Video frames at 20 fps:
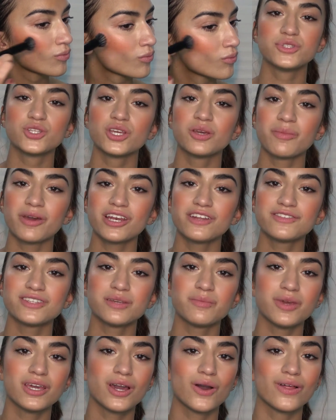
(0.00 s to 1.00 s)
So you might have seen
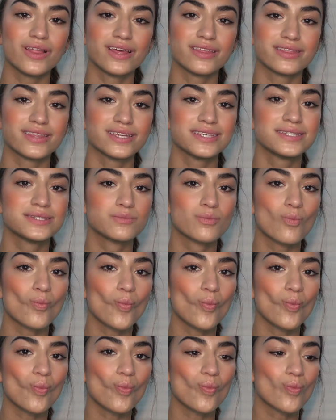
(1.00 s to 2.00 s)
me go like this
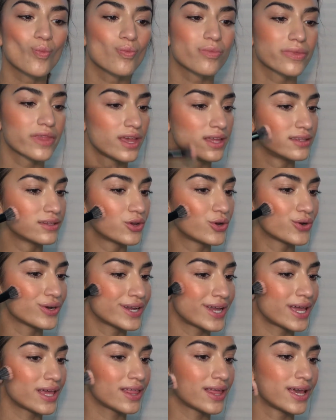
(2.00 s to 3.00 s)
and
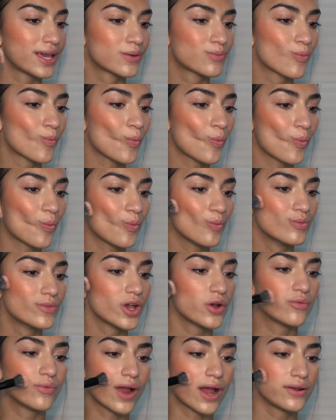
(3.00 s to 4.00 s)
create like
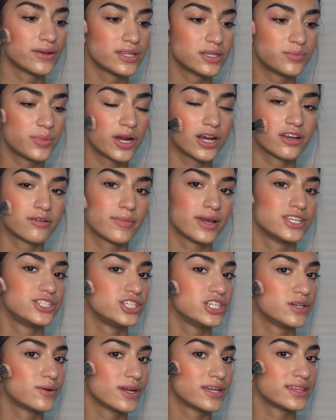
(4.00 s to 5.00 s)
a rounded part of my
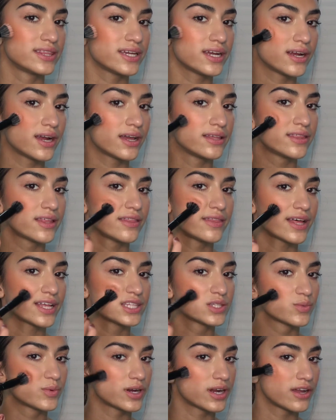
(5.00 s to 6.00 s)
cheek right there, and then
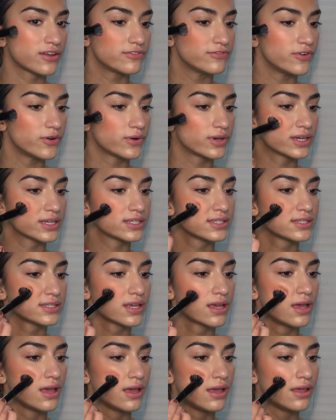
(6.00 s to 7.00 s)
that's where I focus
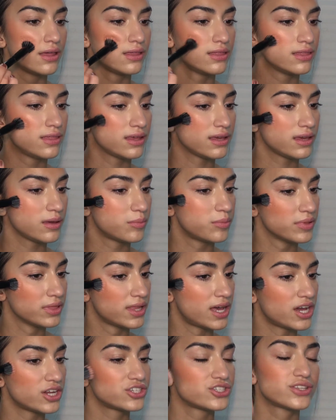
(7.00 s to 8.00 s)
the
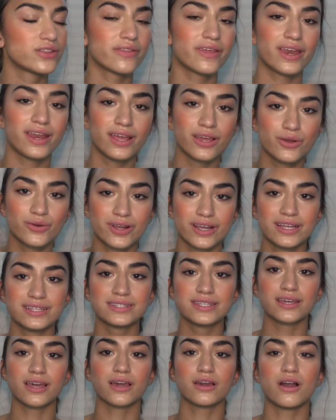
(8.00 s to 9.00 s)
blush so that it creates
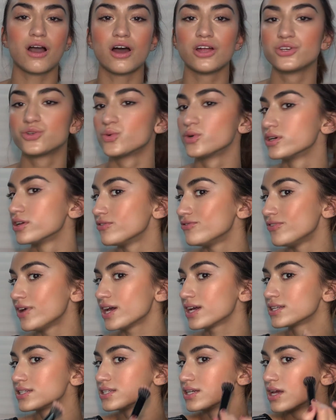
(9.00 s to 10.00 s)
like a contoured
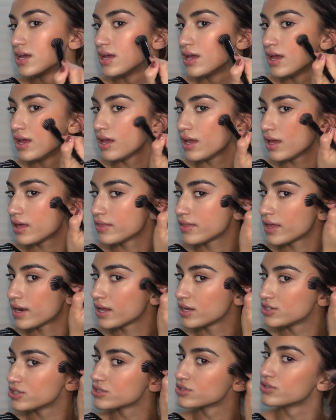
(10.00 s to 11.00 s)
effect, and then
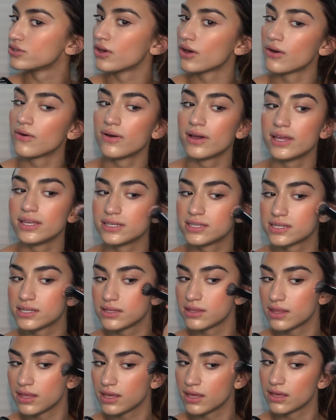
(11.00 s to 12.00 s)
I just go into
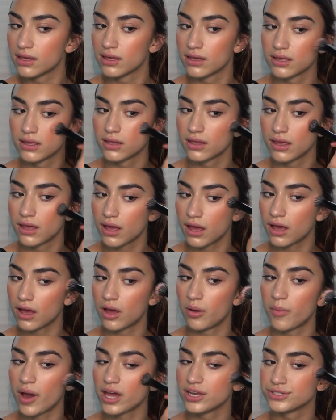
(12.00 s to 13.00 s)
the
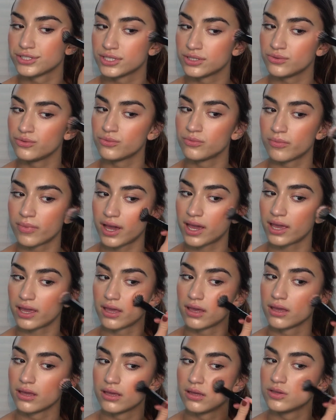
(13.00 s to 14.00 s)
onto
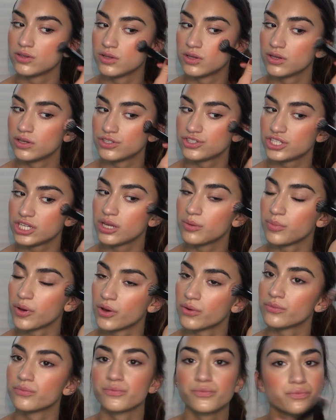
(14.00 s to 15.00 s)
my
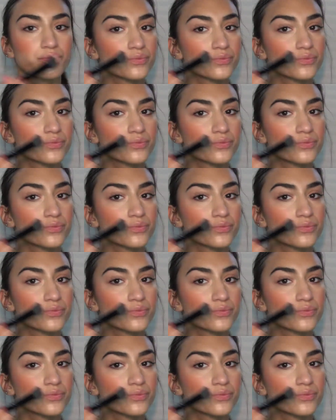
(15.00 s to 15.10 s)
cheekbone.